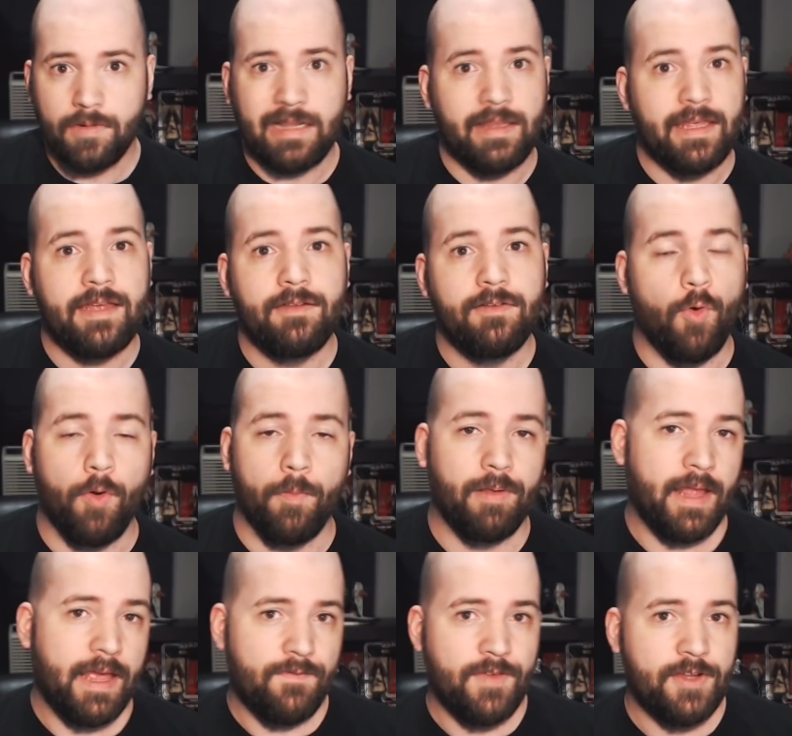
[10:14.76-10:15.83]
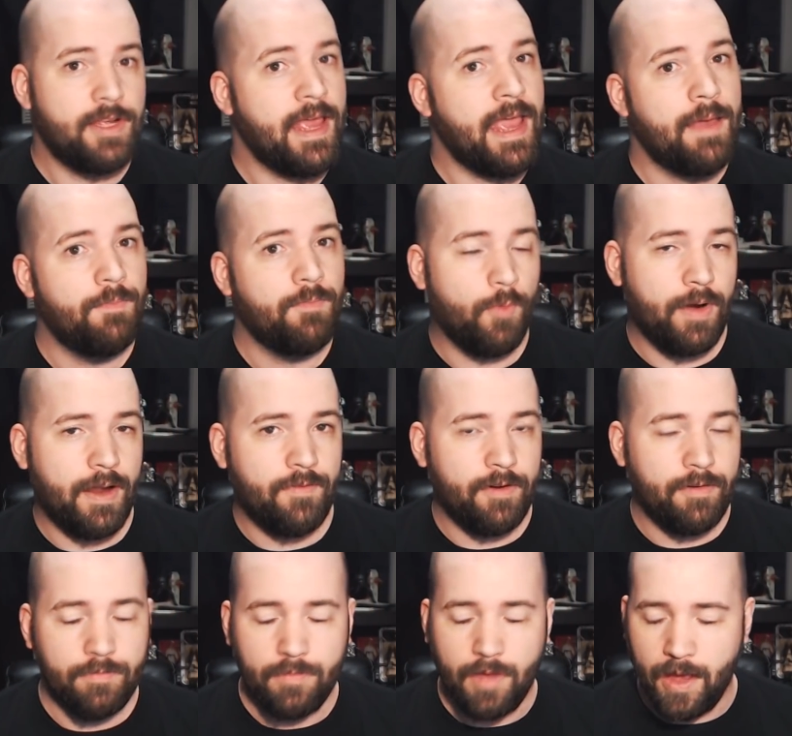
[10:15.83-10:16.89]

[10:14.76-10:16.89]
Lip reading: clean or play a video game, whatever,